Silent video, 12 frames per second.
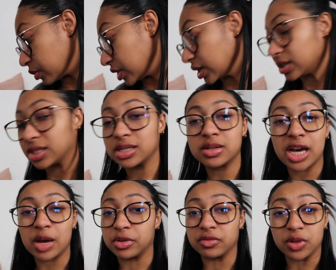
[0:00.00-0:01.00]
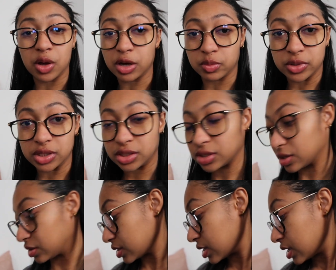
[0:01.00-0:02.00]
I mean, still happy Vlogmas, you
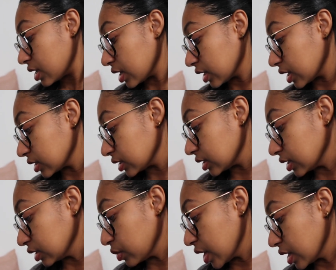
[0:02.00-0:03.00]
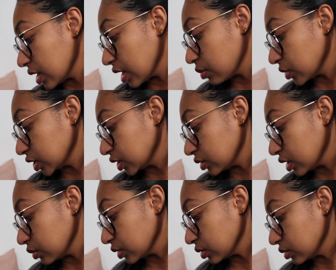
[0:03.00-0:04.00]
know. I guess it doesn't matter how much you
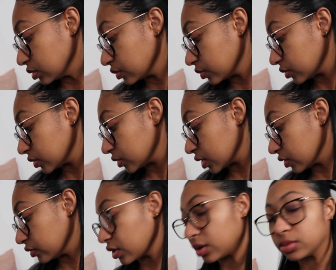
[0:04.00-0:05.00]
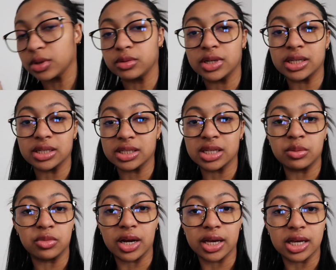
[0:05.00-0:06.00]
upload. If you upload in
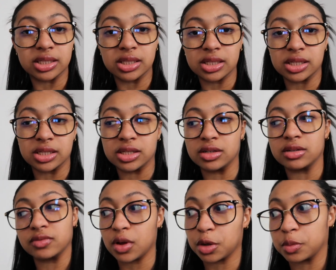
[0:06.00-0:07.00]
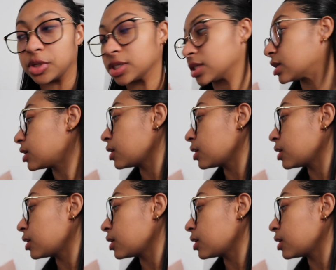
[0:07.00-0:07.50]
December, I guess it's considered Vlogmas.